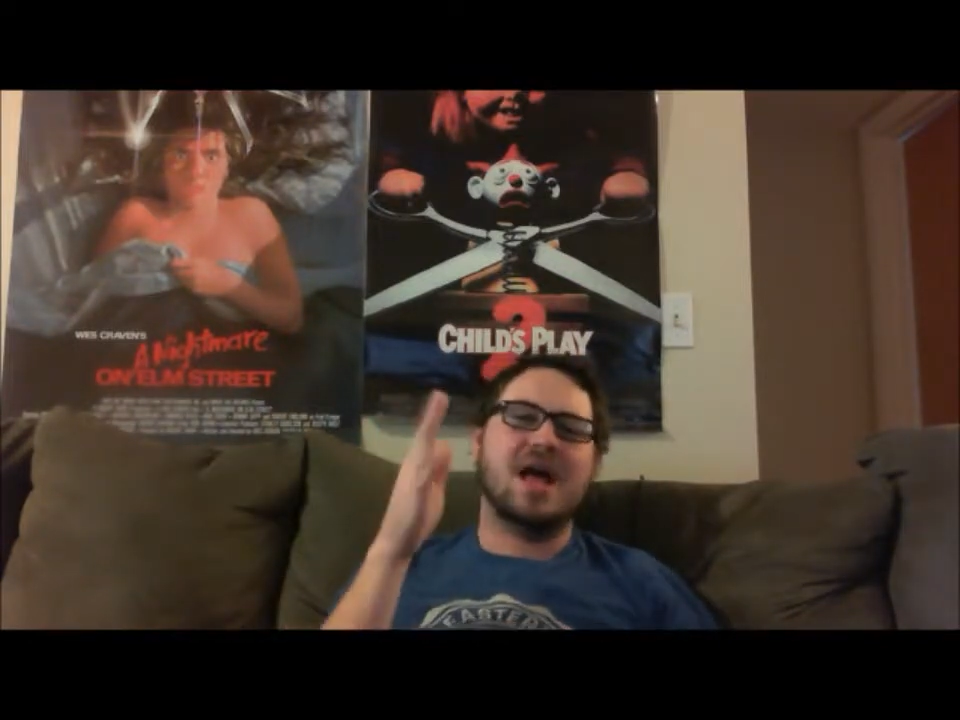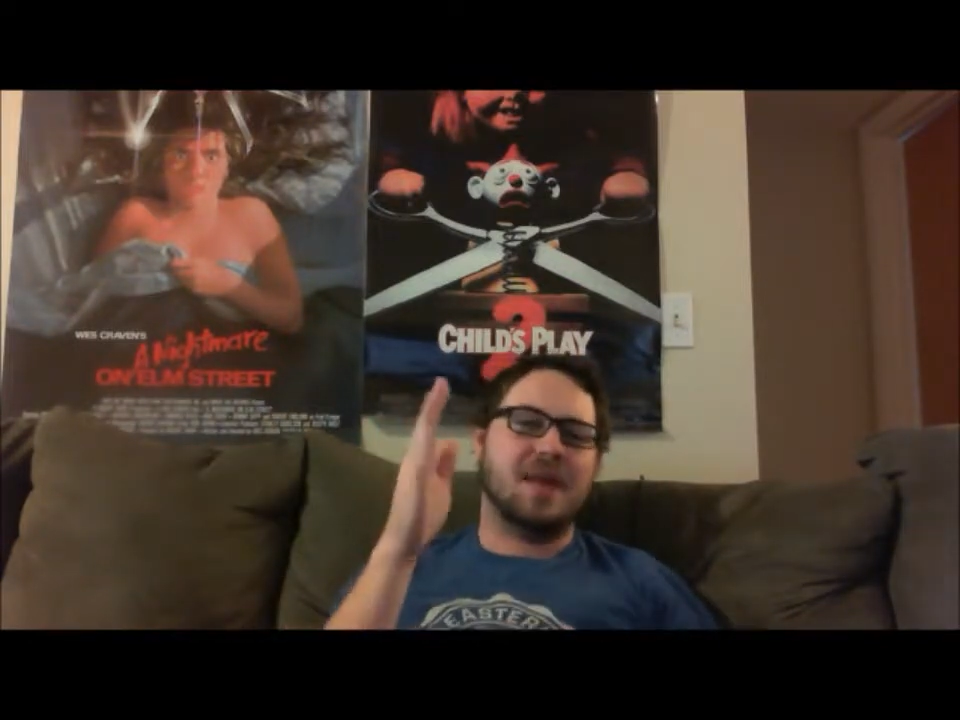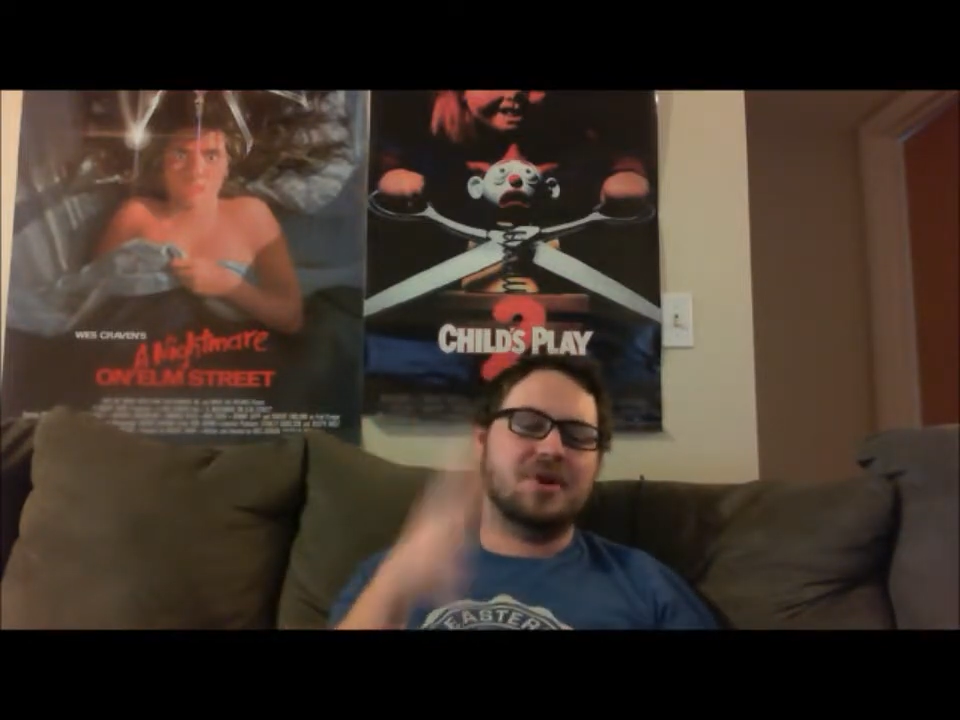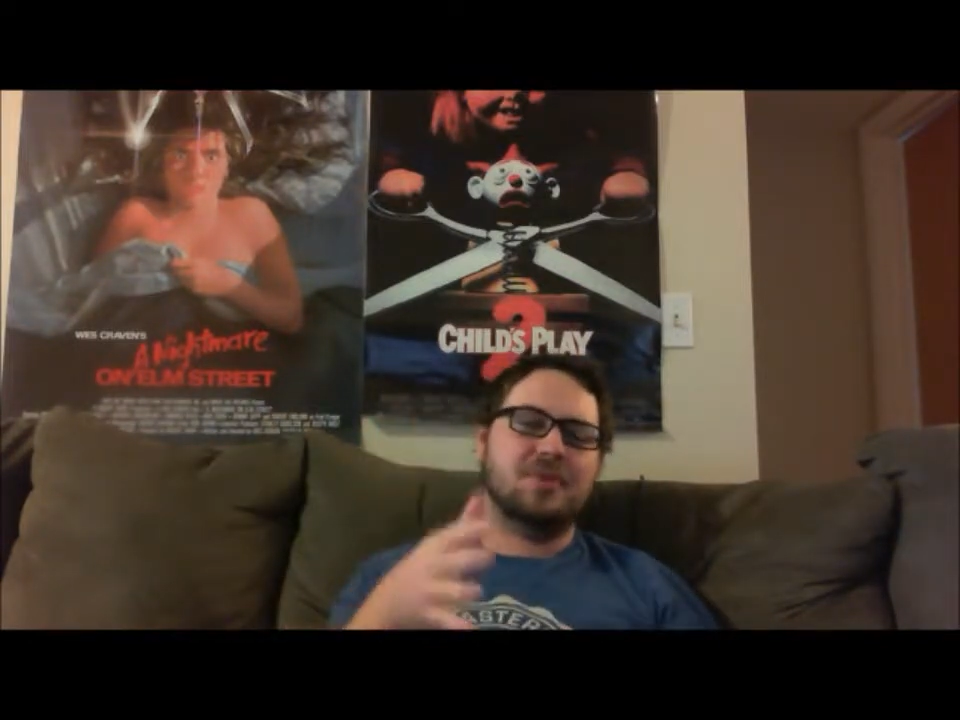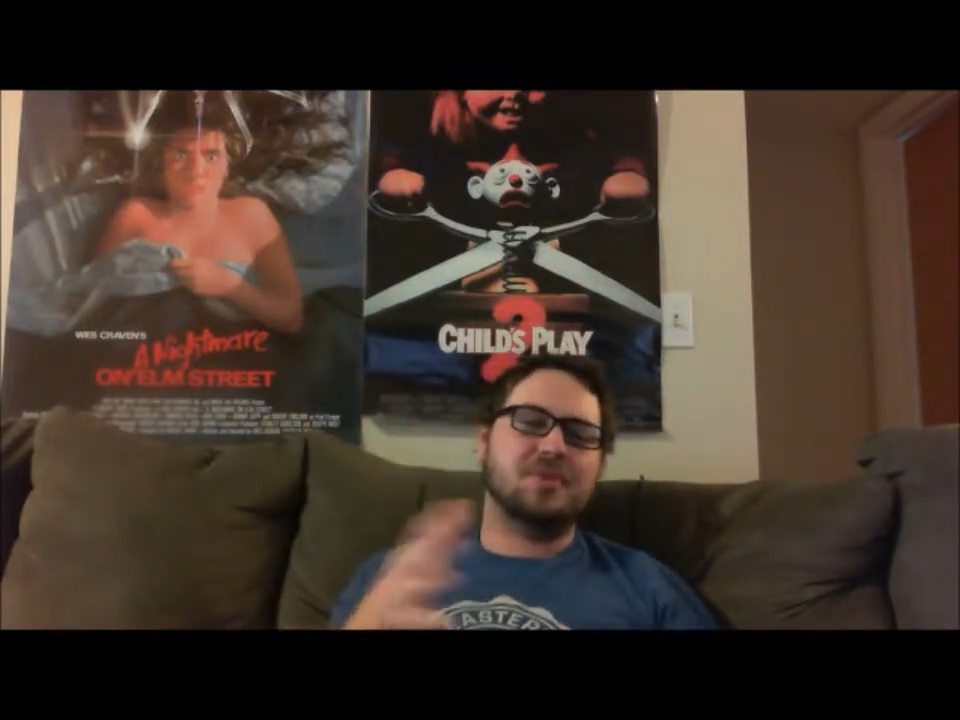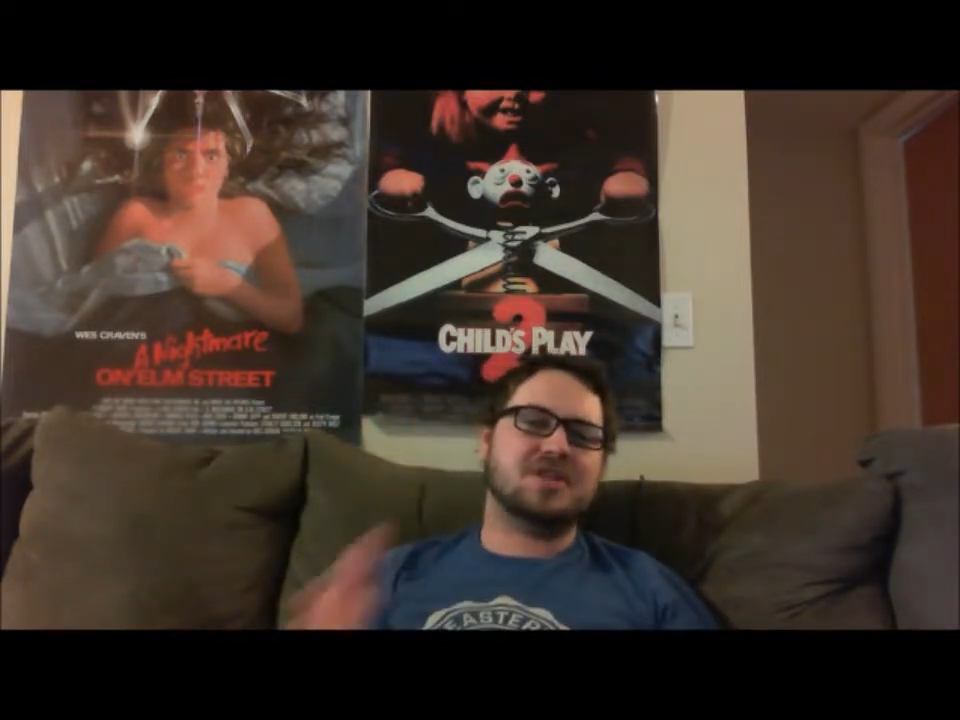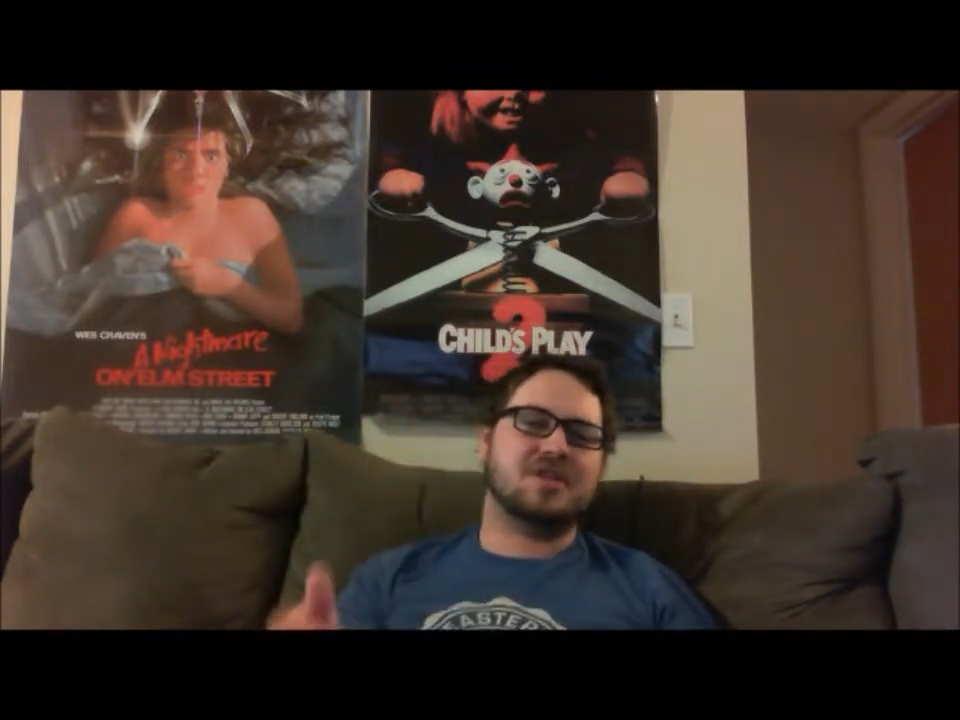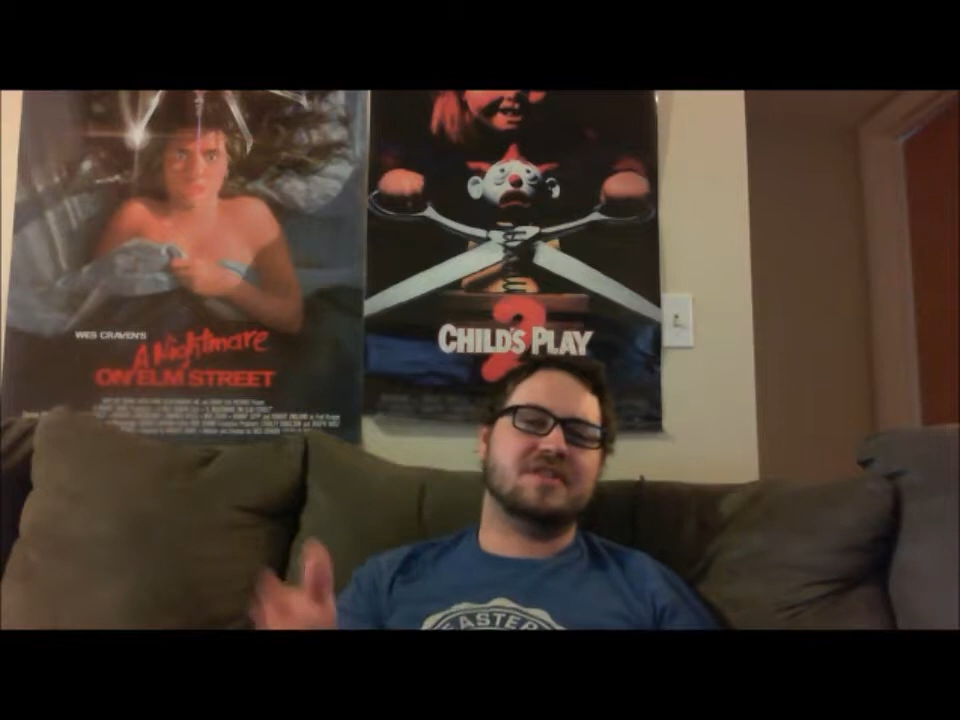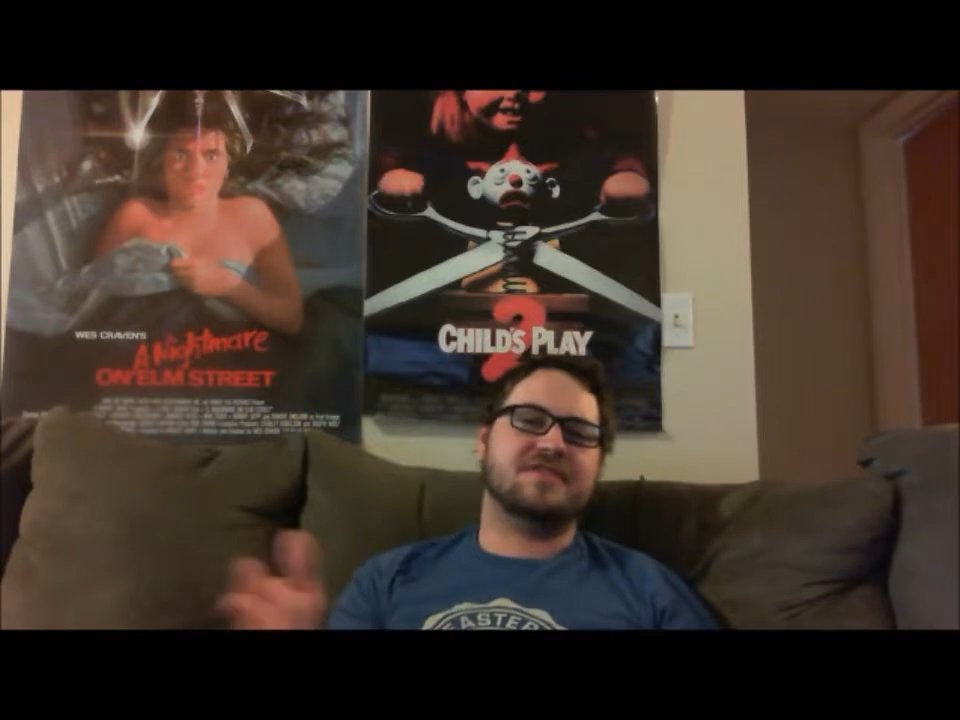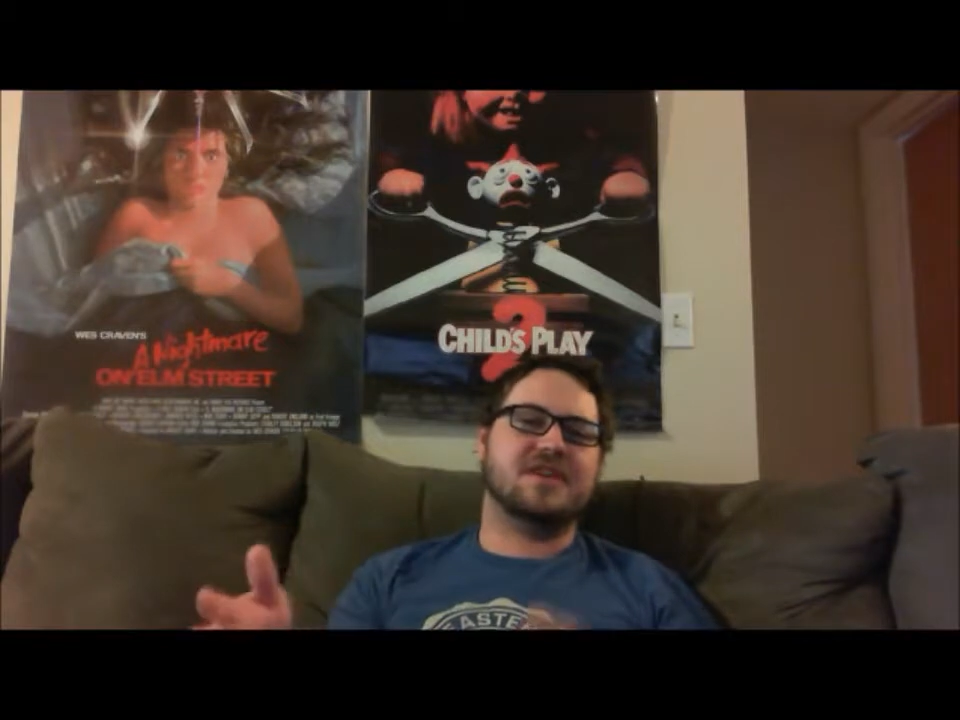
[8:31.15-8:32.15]
I put a
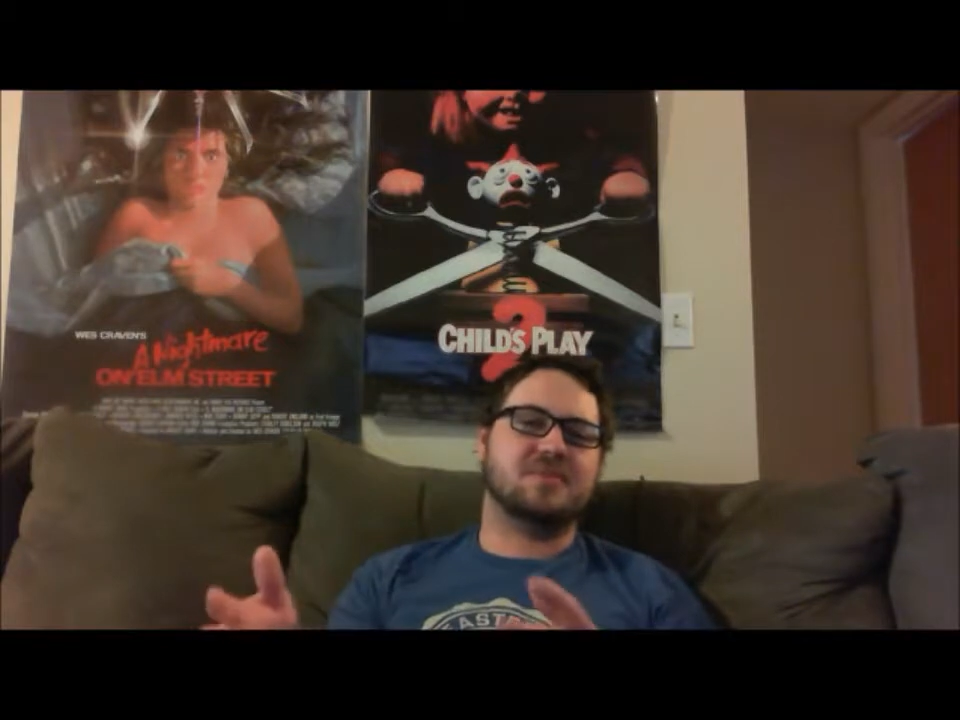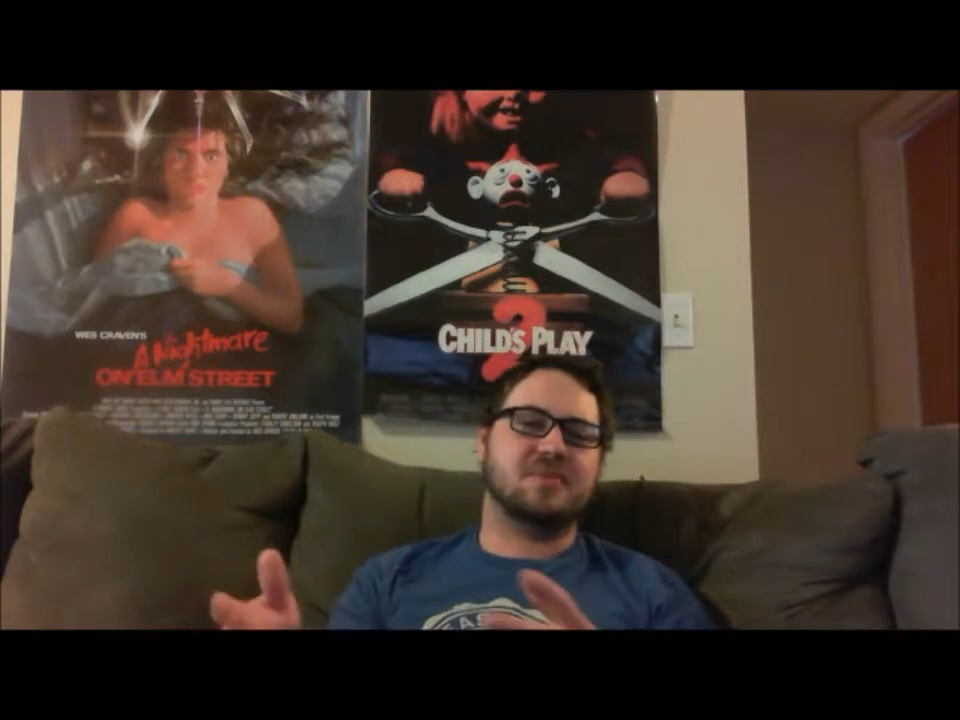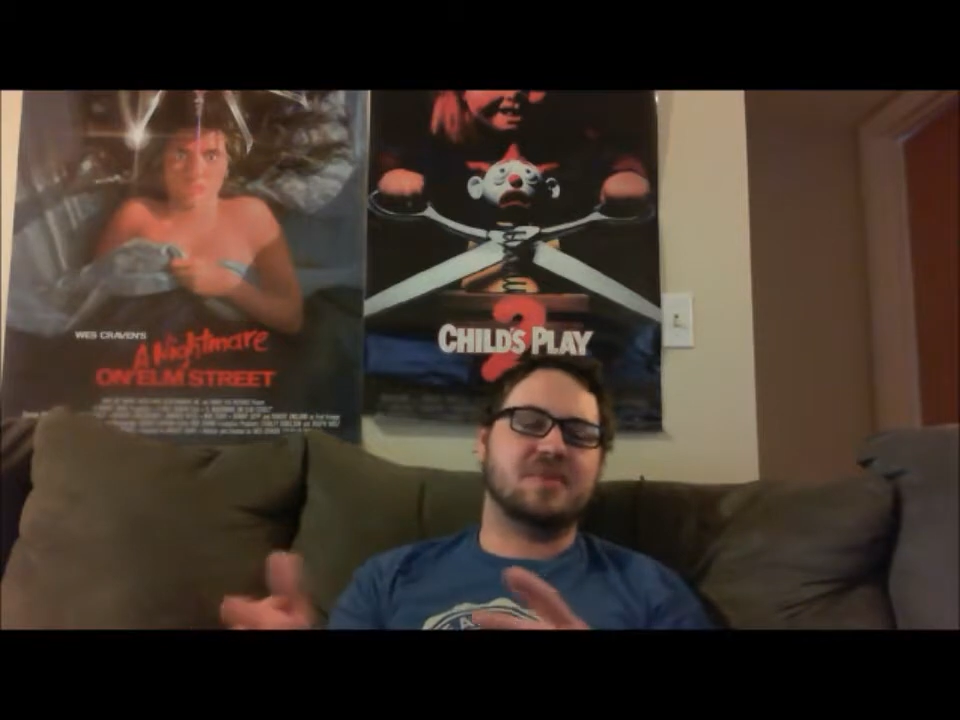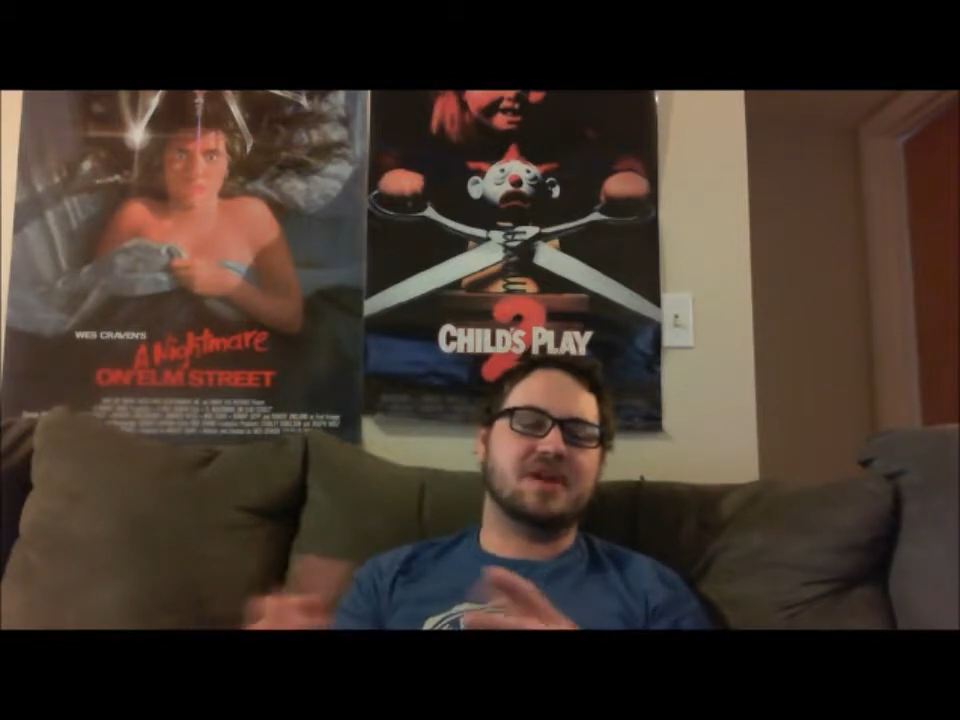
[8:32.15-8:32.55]
picture on the Facebook